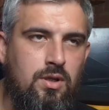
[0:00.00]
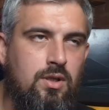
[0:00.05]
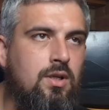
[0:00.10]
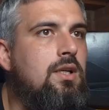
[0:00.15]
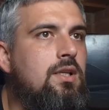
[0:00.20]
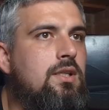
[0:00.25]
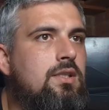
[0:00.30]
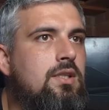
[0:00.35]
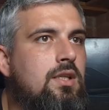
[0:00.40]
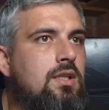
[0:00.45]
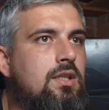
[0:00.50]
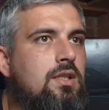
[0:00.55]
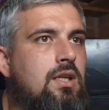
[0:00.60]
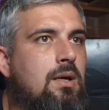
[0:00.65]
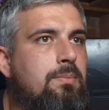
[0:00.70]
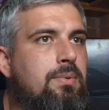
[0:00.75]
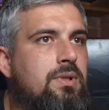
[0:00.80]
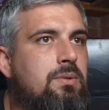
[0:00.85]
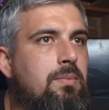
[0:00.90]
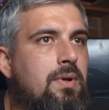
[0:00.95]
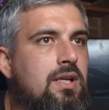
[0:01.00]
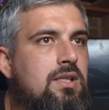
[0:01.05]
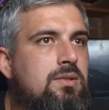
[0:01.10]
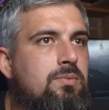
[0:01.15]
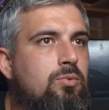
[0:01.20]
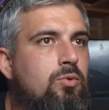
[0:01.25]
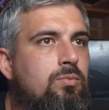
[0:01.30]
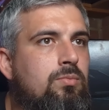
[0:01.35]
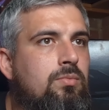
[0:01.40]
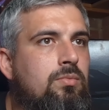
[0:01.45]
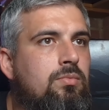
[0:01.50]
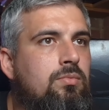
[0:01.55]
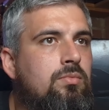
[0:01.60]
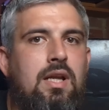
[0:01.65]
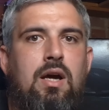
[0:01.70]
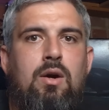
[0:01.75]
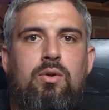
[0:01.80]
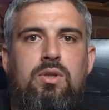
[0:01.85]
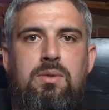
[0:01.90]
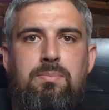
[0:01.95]
Let's set it up at maximum.
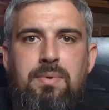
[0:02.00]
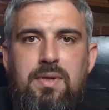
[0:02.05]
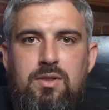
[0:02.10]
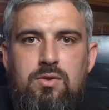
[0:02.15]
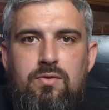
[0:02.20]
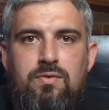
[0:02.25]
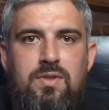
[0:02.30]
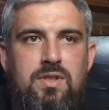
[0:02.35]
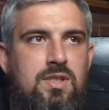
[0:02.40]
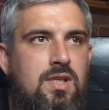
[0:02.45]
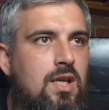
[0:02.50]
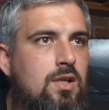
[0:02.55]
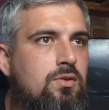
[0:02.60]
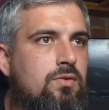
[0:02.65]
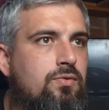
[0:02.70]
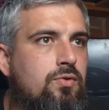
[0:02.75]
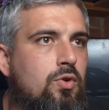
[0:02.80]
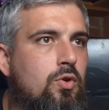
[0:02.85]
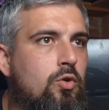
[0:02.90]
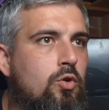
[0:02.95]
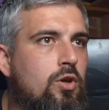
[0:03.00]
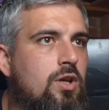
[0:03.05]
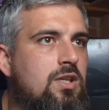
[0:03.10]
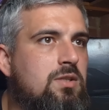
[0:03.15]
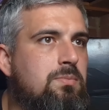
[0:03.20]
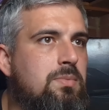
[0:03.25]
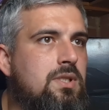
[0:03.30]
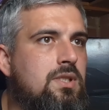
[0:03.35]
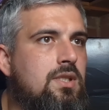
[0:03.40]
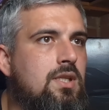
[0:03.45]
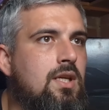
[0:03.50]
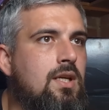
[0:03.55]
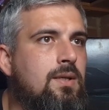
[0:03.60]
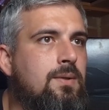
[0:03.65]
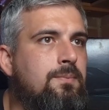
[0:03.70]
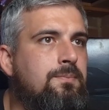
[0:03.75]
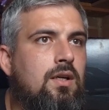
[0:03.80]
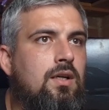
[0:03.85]
Now it depends on the size of your USB stick.